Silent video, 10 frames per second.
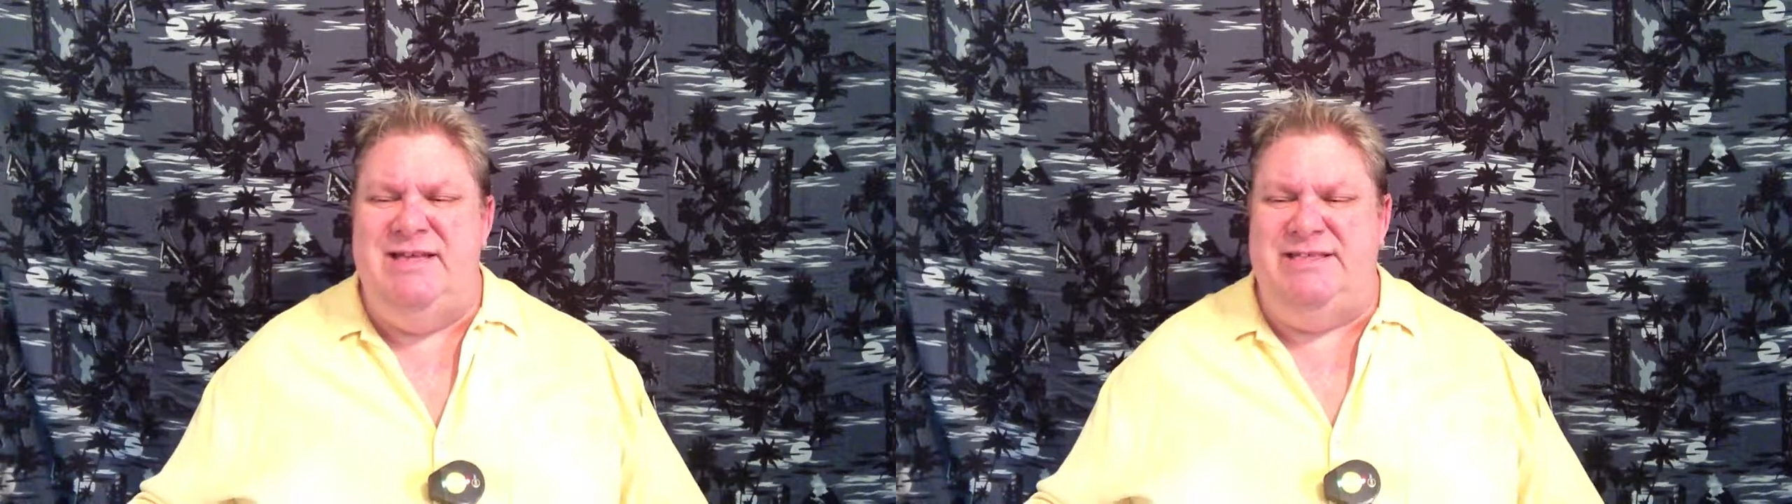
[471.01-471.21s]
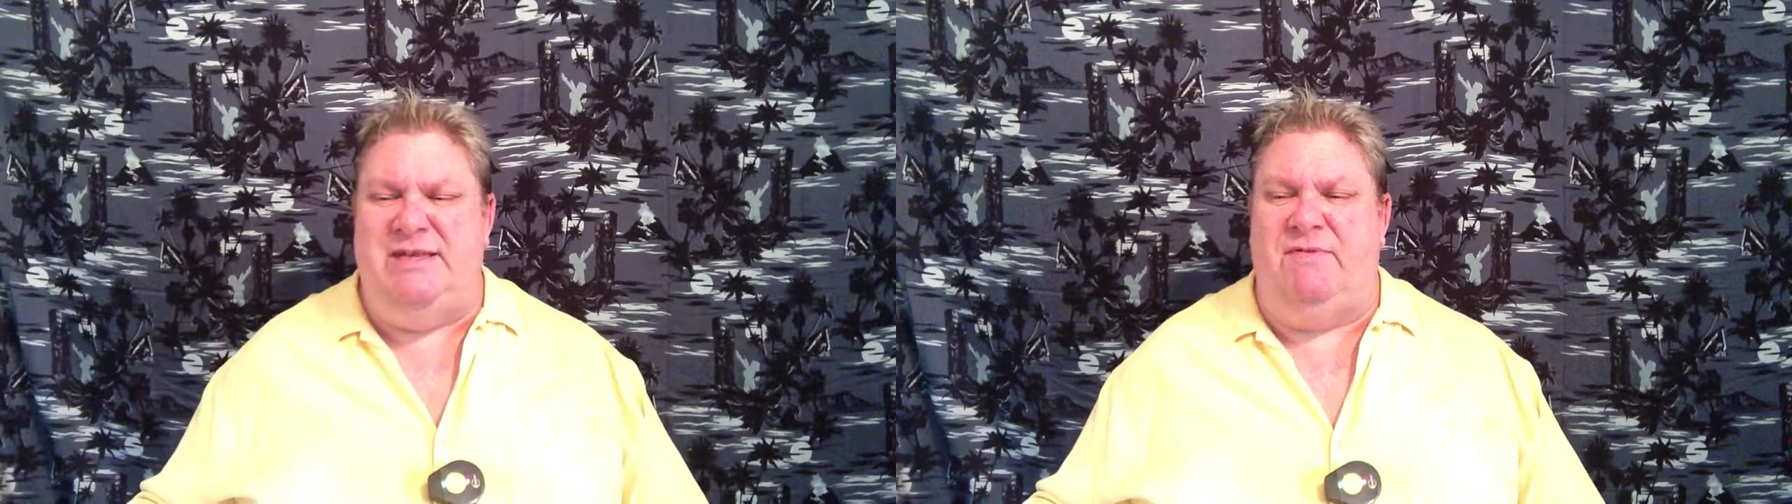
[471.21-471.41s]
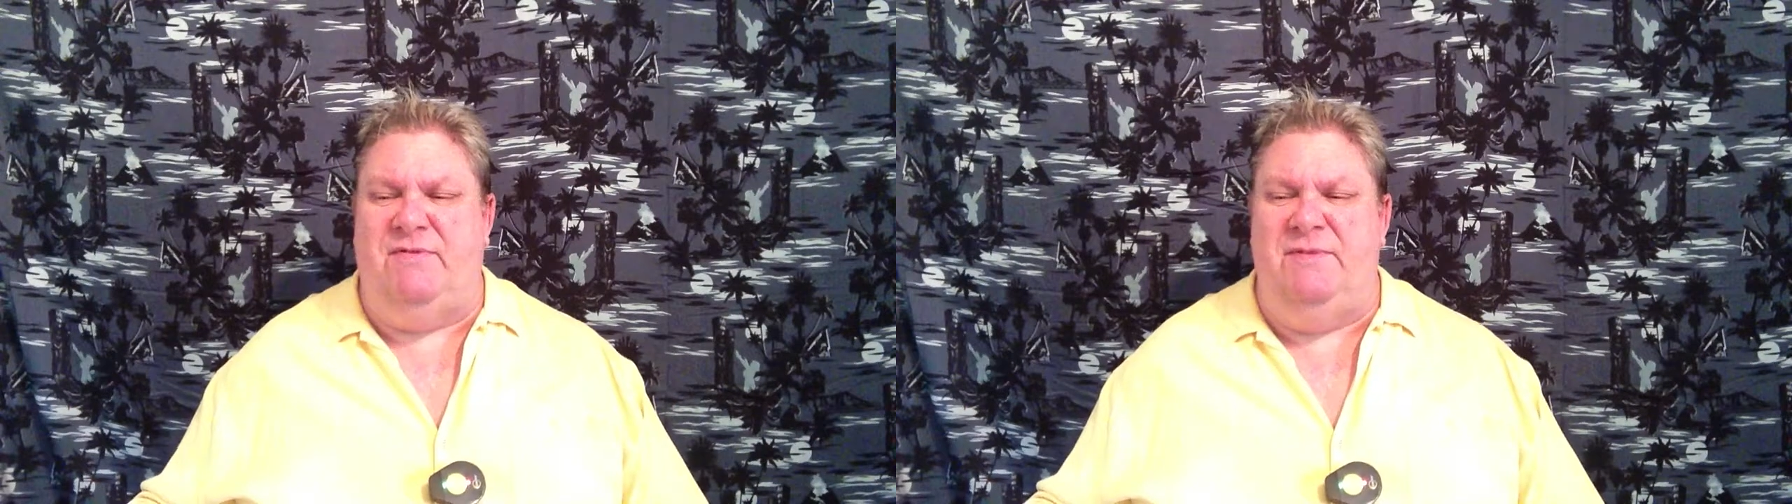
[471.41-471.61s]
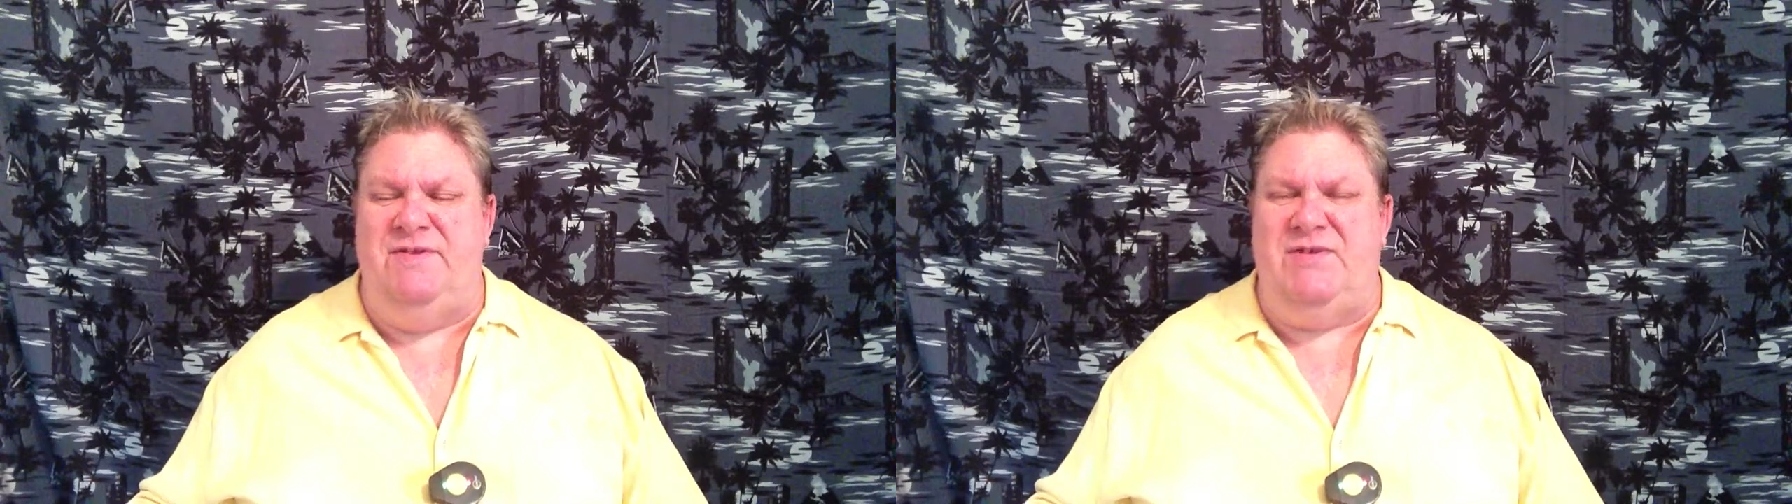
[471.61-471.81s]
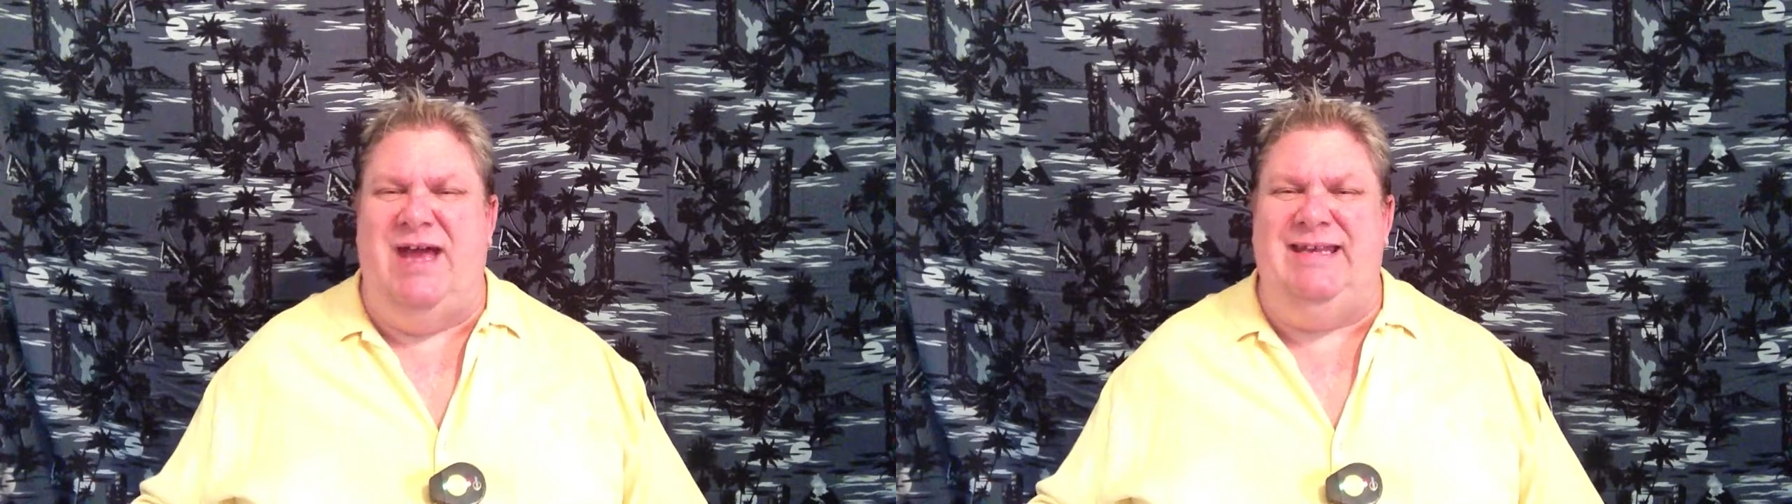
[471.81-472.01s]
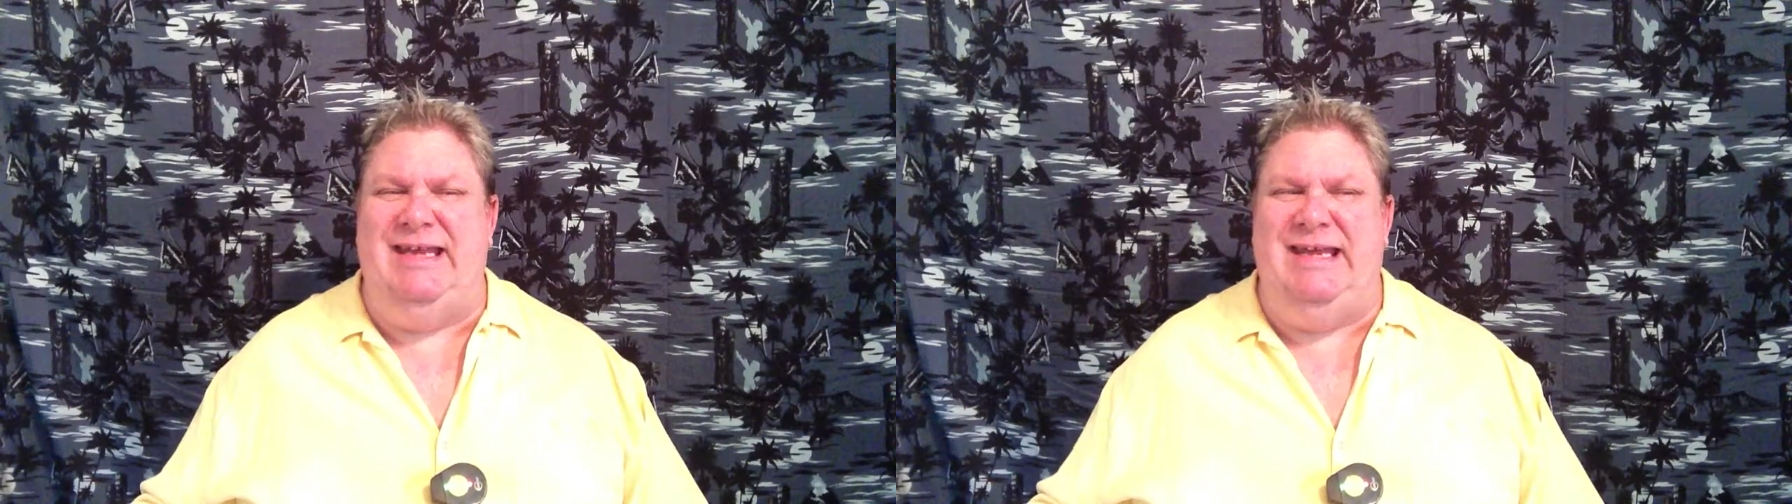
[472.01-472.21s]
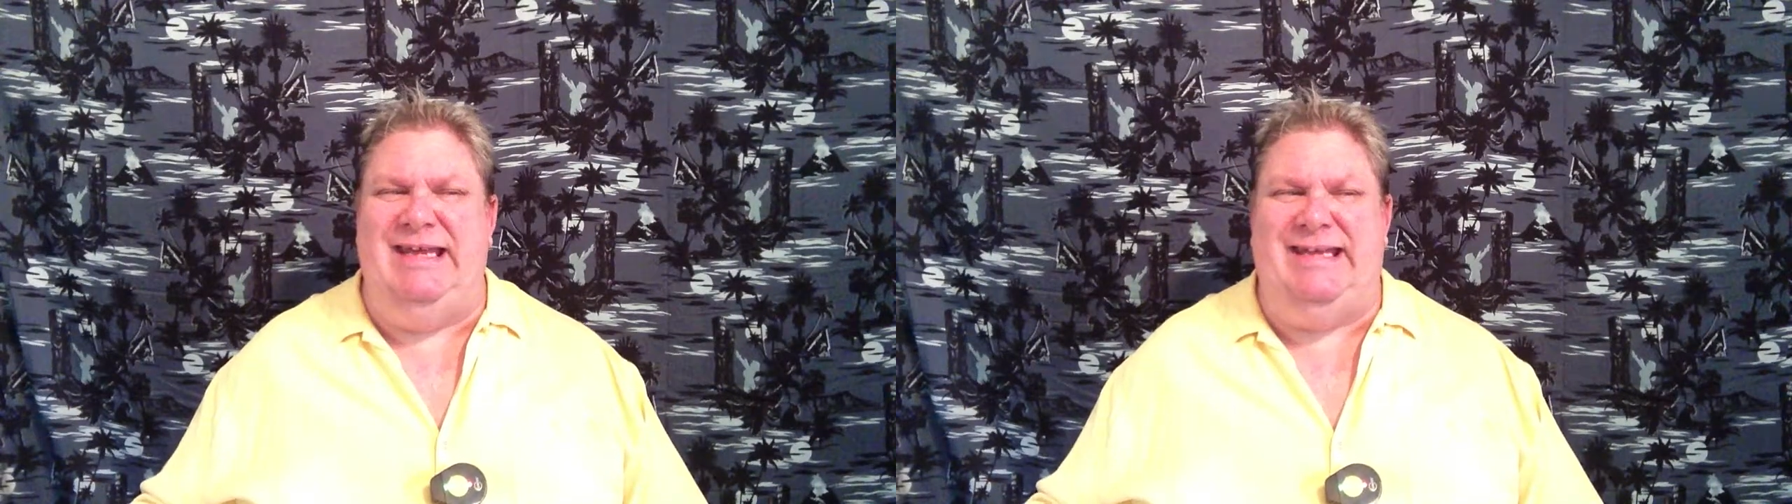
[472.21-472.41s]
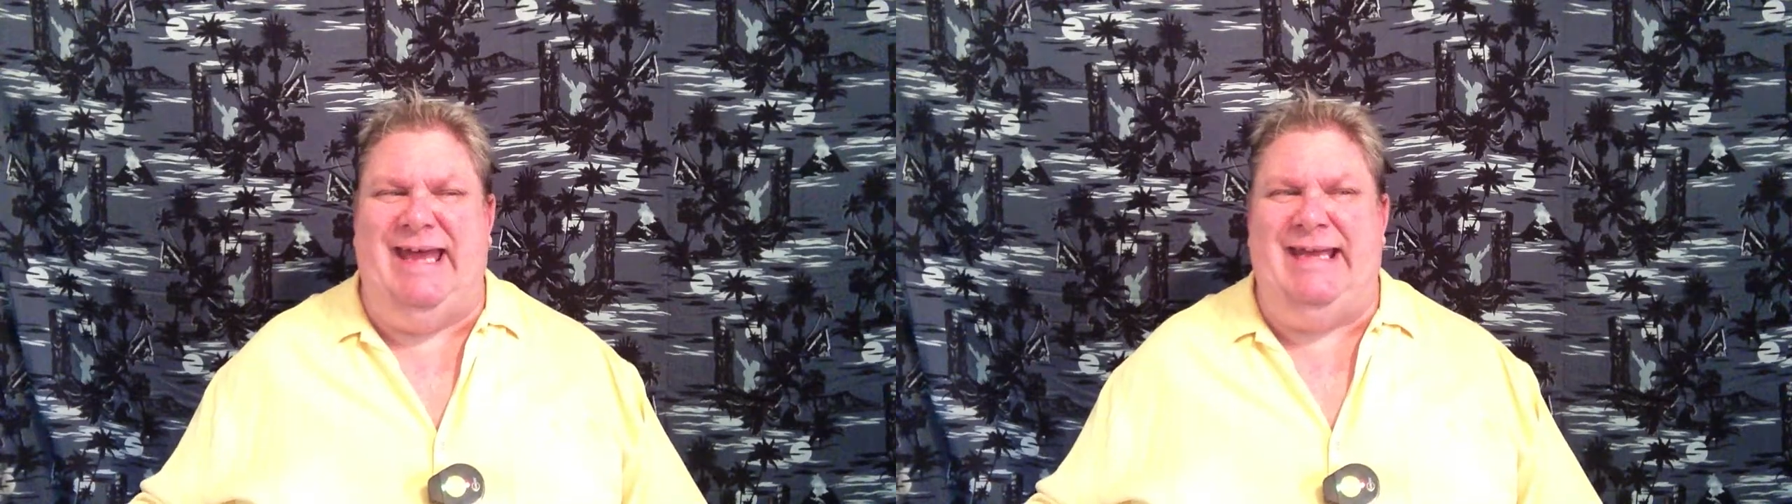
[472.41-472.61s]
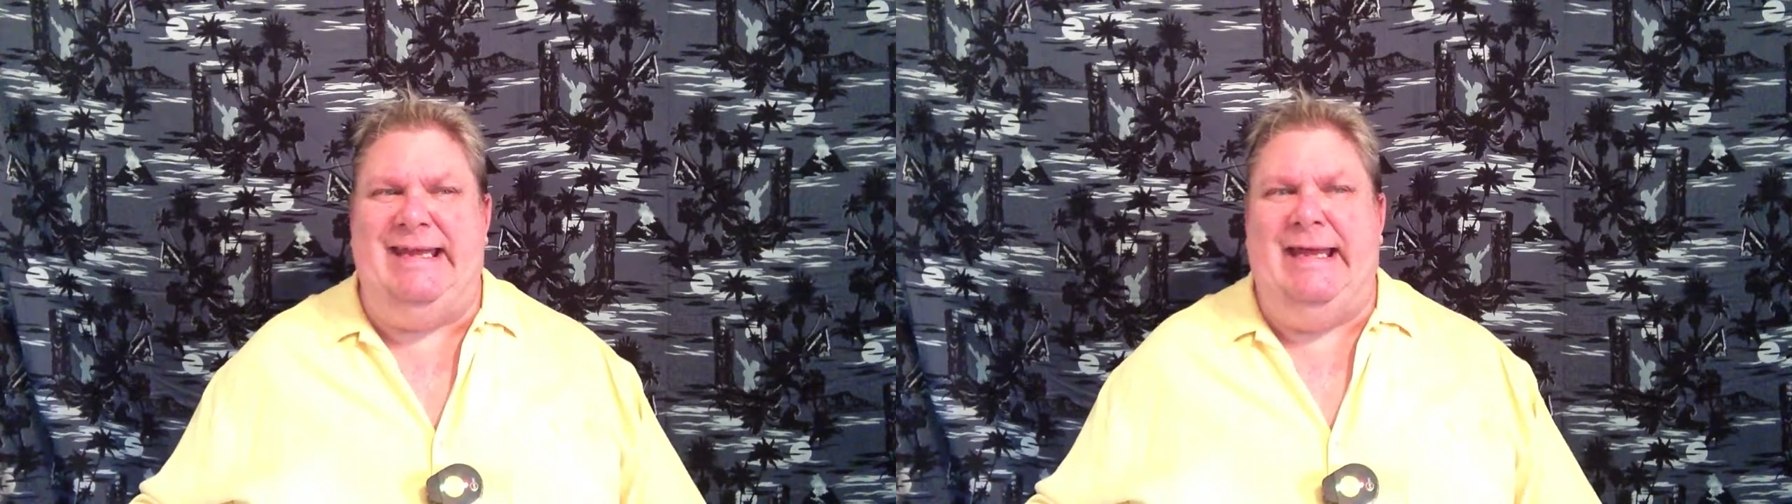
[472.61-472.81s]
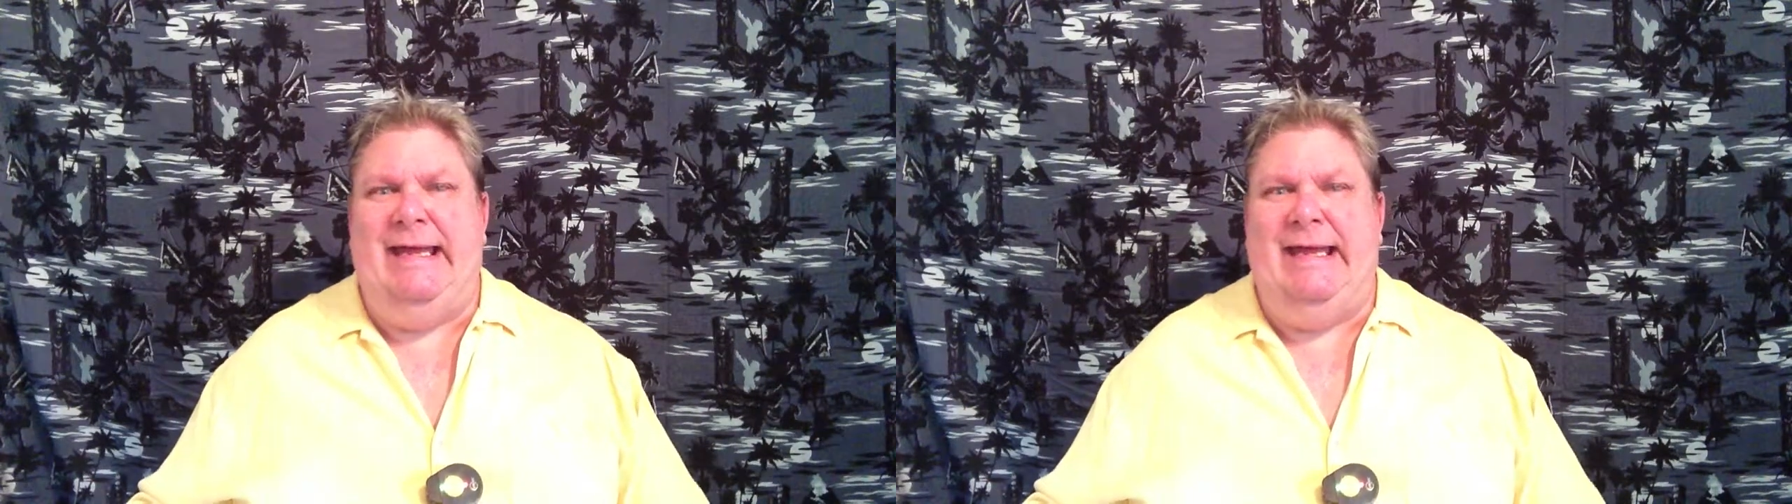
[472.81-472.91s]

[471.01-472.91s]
suffer from this idea that